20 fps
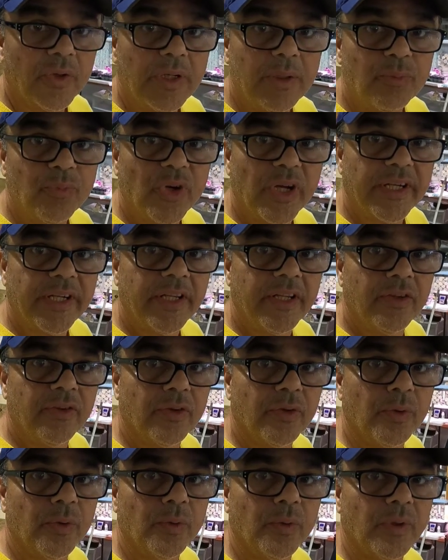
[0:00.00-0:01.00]
so I'm ready
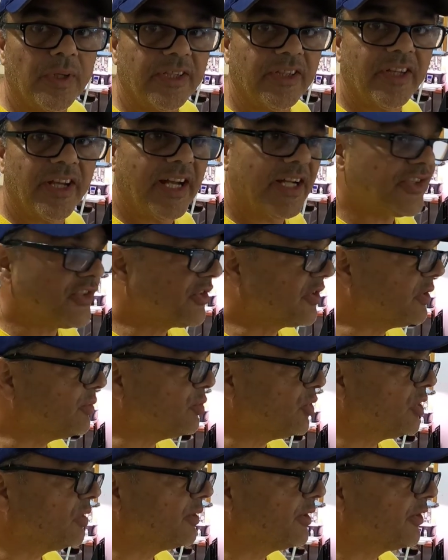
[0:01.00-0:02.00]
to attach the
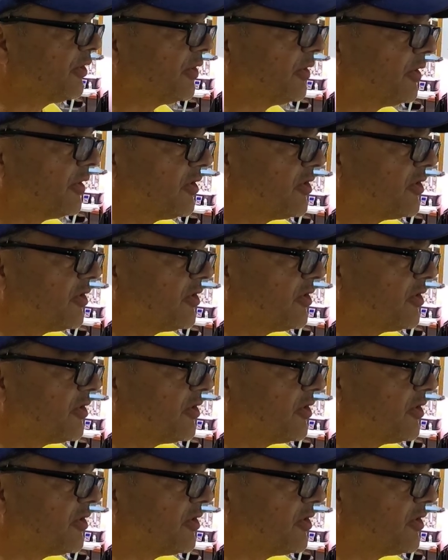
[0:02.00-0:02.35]
mower to